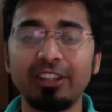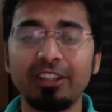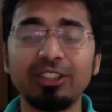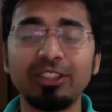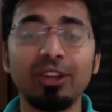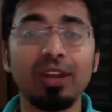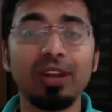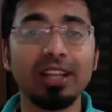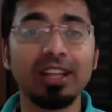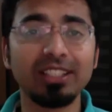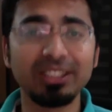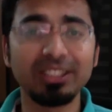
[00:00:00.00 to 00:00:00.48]

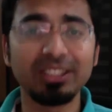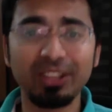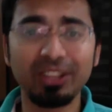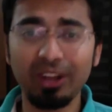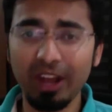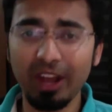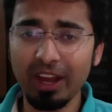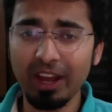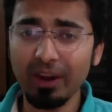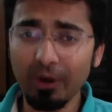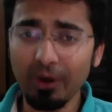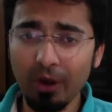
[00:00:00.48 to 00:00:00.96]
So let's go
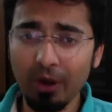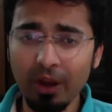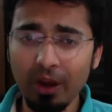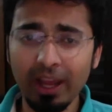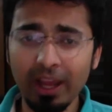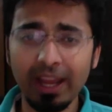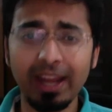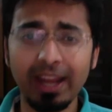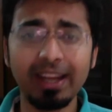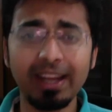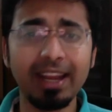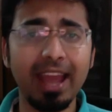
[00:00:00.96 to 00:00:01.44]

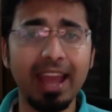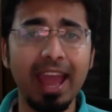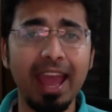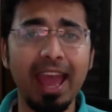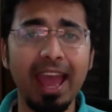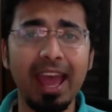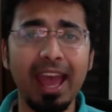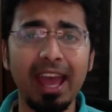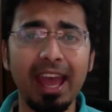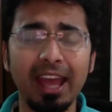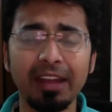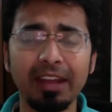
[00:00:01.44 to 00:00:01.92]
ahead
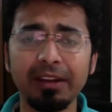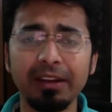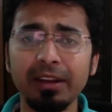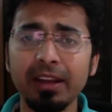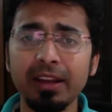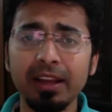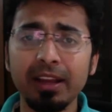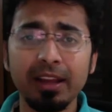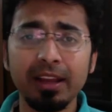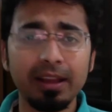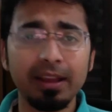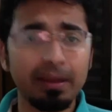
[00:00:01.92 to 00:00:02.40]
and
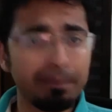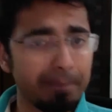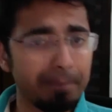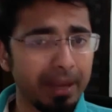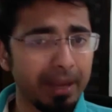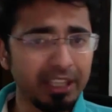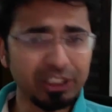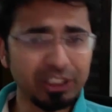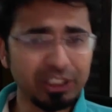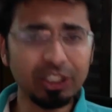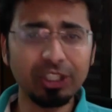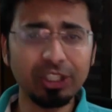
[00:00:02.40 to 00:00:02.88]

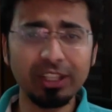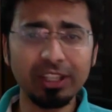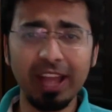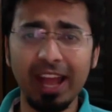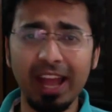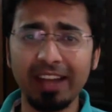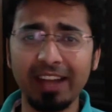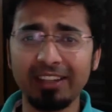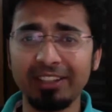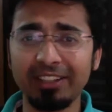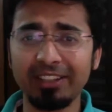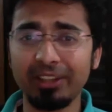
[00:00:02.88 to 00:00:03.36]
make sure
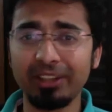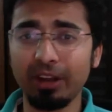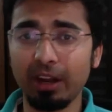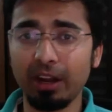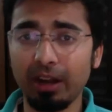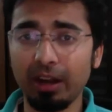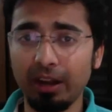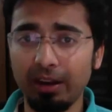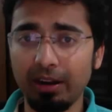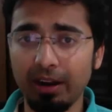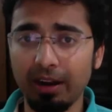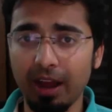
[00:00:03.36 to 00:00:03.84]
that
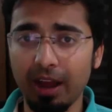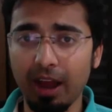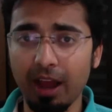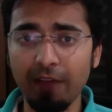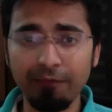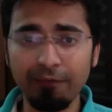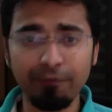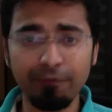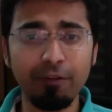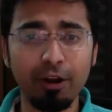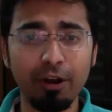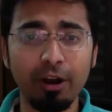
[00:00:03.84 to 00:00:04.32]
you're
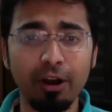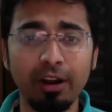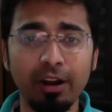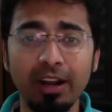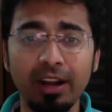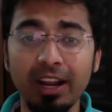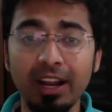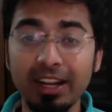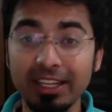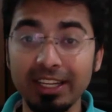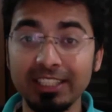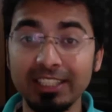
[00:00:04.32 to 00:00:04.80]
up for
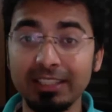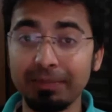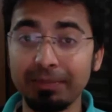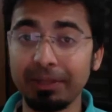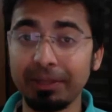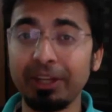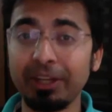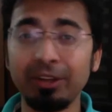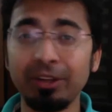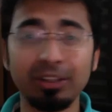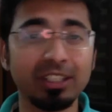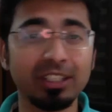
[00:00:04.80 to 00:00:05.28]
learning
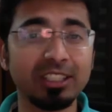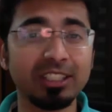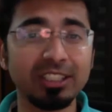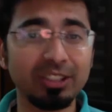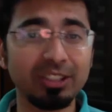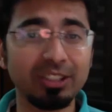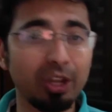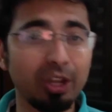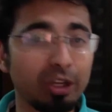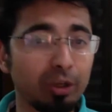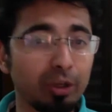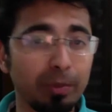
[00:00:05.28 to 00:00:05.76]
something new. This is
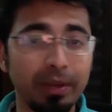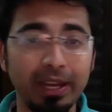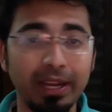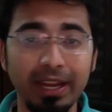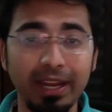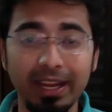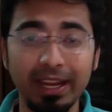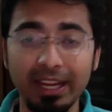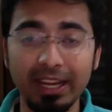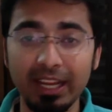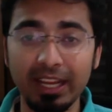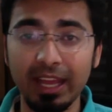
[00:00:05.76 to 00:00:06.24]
going to
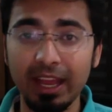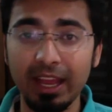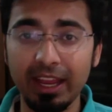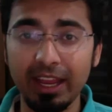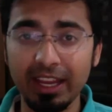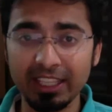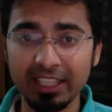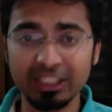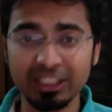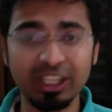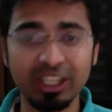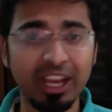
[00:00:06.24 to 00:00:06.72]
be
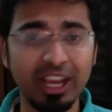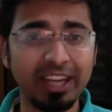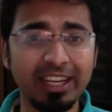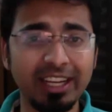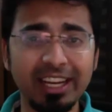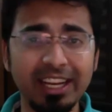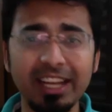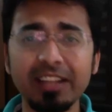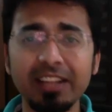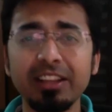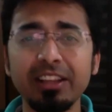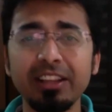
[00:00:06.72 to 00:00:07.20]

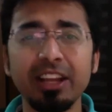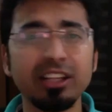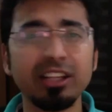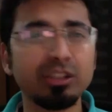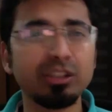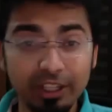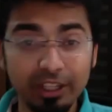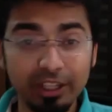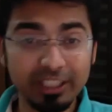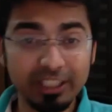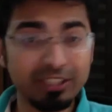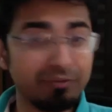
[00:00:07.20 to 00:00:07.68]
exciting. There is
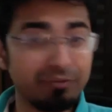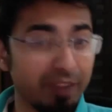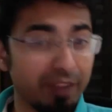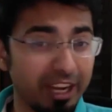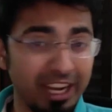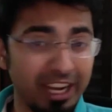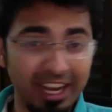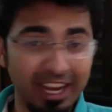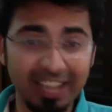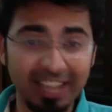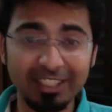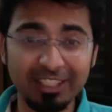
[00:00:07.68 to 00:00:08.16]

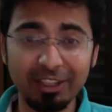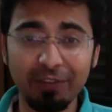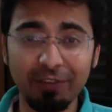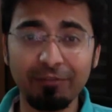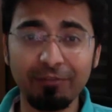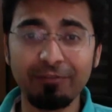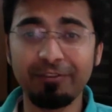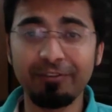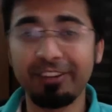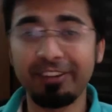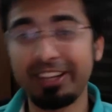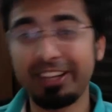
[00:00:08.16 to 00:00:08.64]
very less
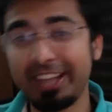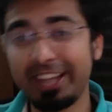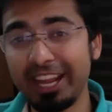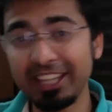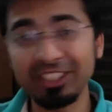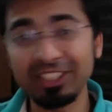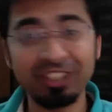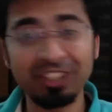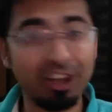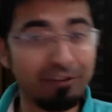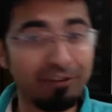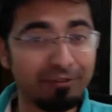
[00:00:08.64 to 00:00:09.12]
of
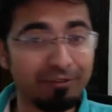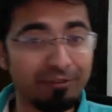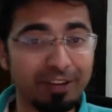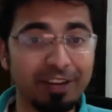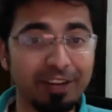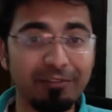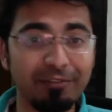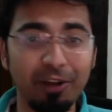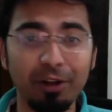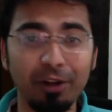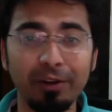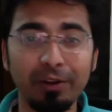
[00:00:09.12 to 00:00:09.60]
tech stuff
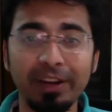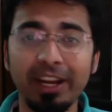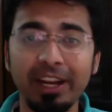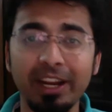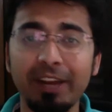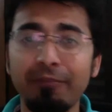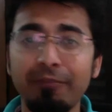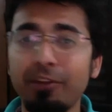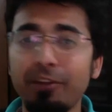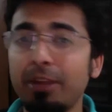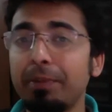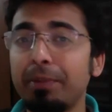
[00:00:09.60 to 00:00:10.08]
involved
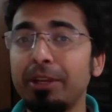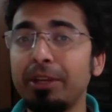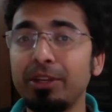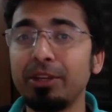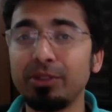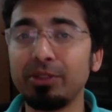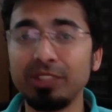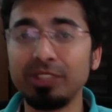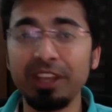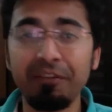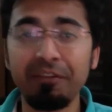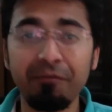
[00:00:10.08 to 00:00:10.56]
here. We'll be
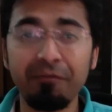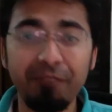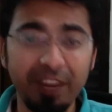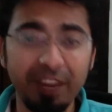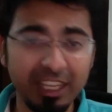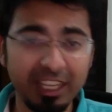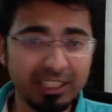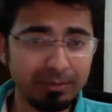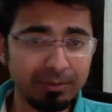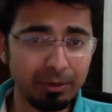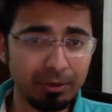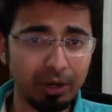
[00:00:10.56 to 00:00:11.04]
using
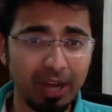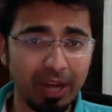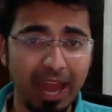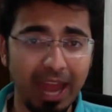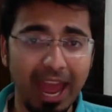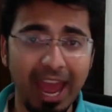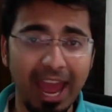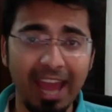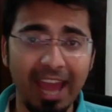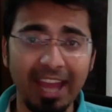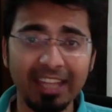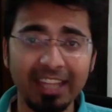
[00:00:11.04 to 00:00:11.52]
Facebook
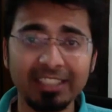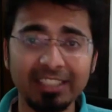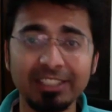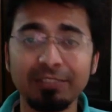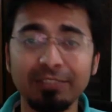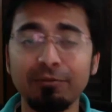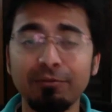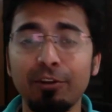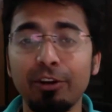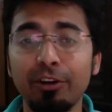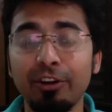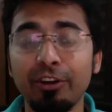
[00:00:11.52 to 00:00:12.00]
ads
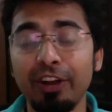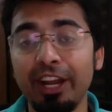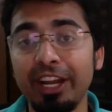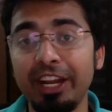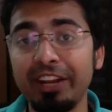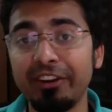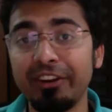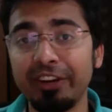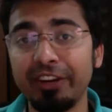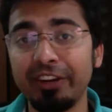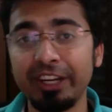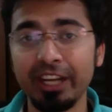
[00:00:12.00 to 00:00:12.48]
for
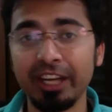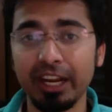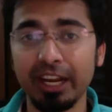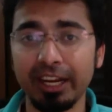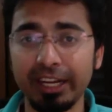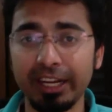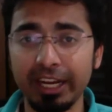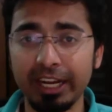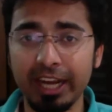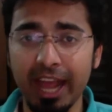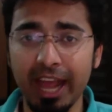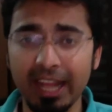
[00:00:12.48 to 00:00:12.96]
creating
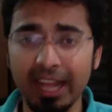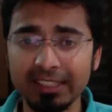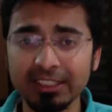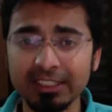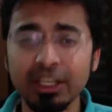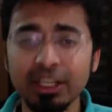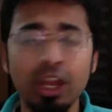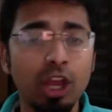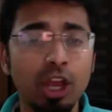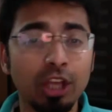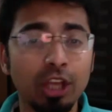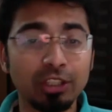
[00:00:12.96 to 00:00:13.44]
retargeted ads.
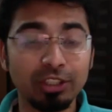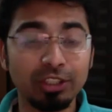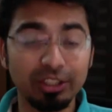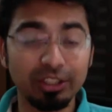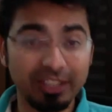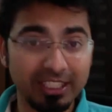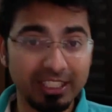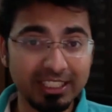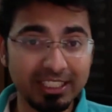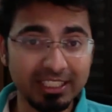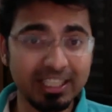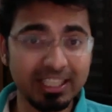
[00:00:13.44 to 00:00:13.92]
So
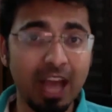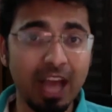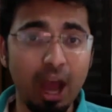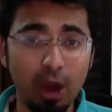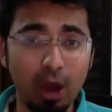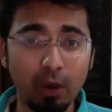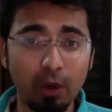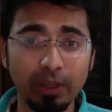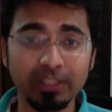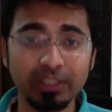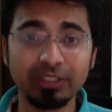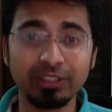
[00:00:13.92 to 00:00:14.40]
this is
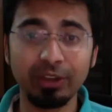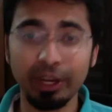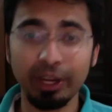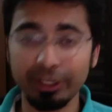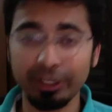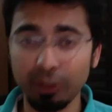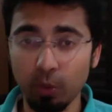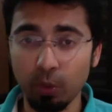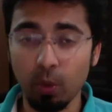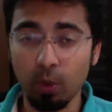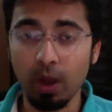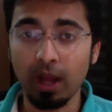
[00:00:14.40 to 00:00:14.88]
how it's
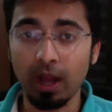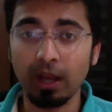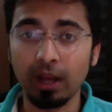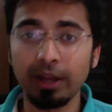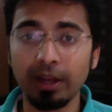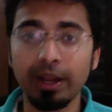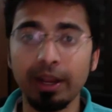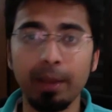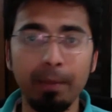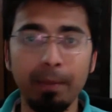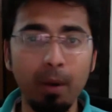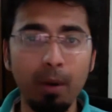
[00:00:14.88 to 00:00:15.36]
going to
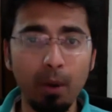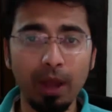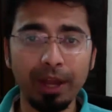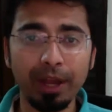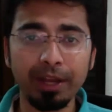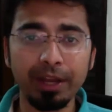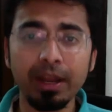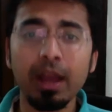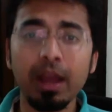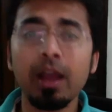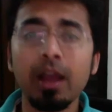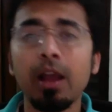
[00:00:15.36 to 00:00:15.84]
work. Number
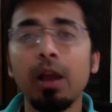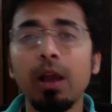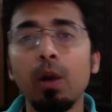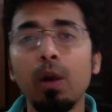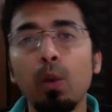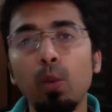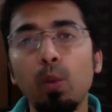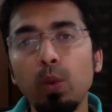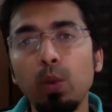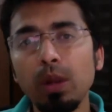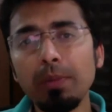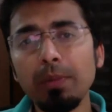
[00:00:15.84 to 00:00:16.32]
one,
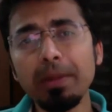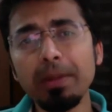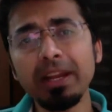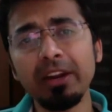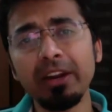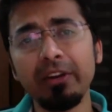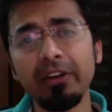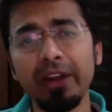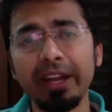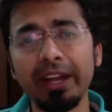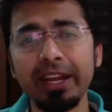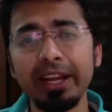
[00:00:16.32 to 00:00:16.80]
we'll be
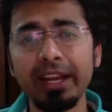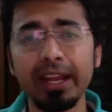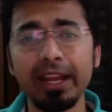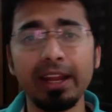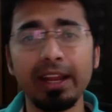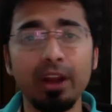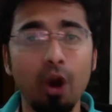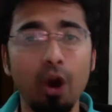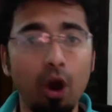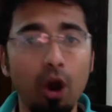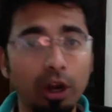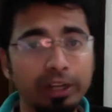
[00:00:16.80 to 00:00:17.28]
creating
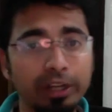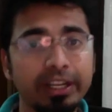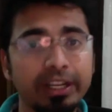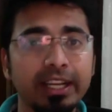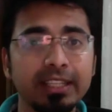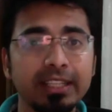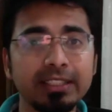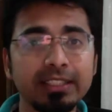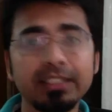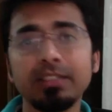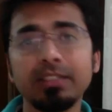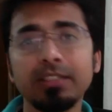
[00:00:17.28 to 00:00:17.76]
an
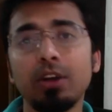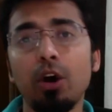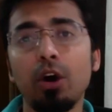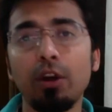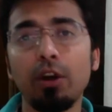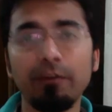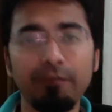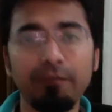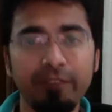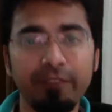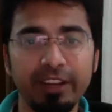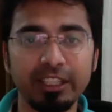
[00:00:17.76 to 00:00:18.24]
audience
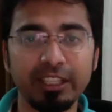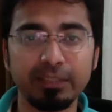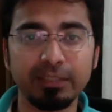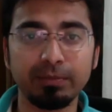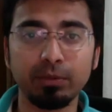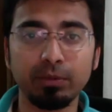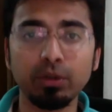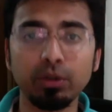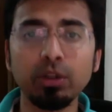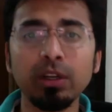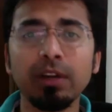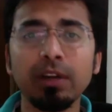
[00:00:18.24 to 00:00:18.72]
on
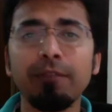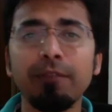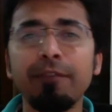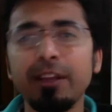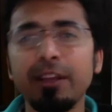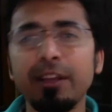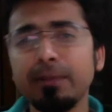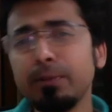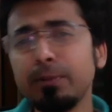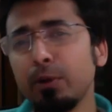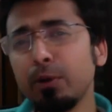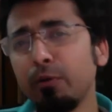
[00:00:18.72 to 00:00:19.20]
Facebook.
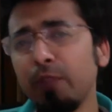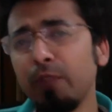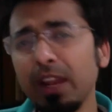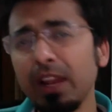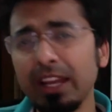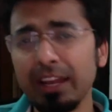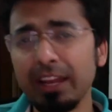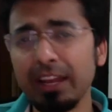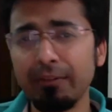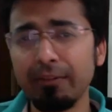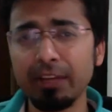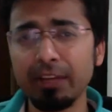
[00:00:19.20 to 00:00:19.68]
Facebook will
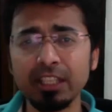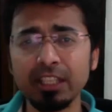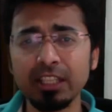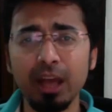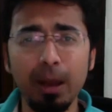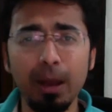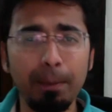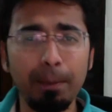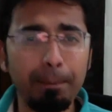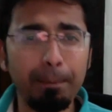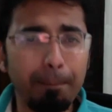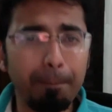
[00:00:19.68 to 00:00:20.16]
give
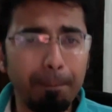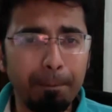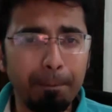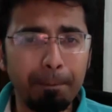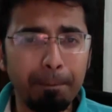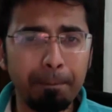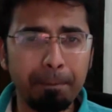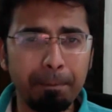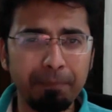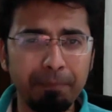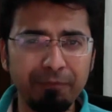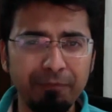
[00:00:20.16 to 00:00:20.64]
a
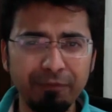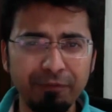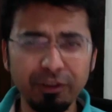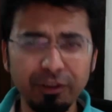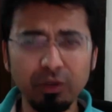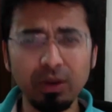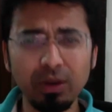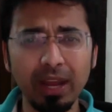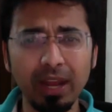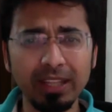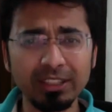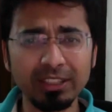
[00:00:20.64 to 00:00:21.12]

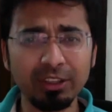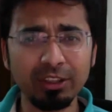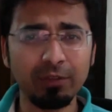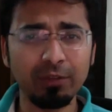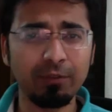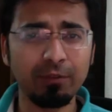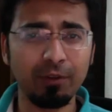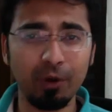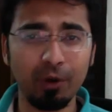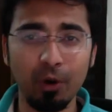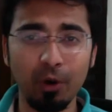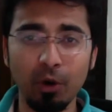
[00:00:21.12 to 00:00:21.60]
few lines
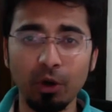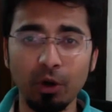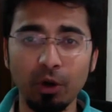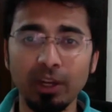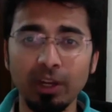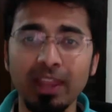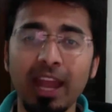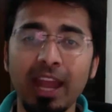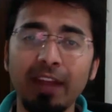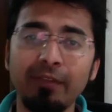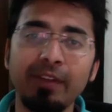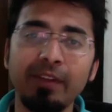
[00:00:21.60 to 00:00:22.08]
of
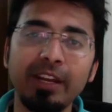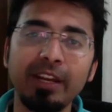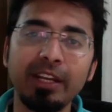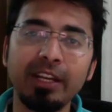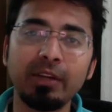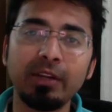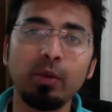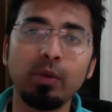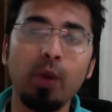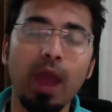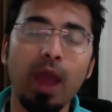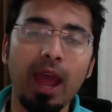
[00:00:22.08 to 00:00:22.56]
code that we
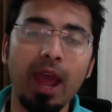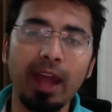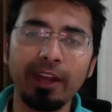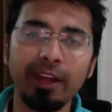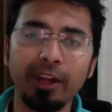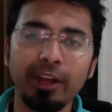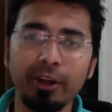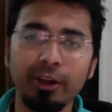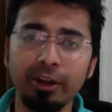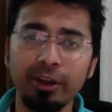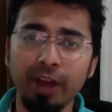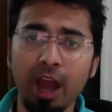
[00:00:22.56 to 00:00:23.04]
need to
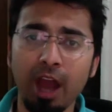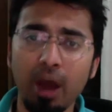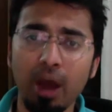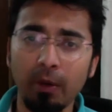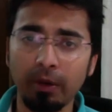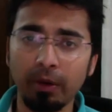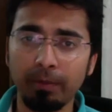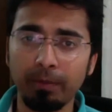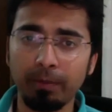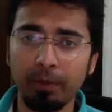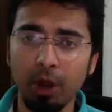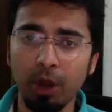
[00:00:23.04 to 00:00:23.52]
add on
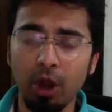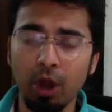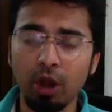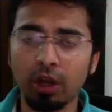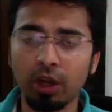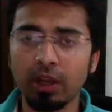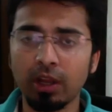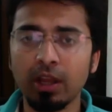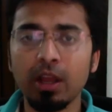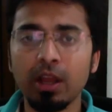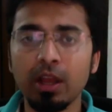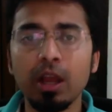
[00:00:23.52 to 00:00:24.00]
our blog.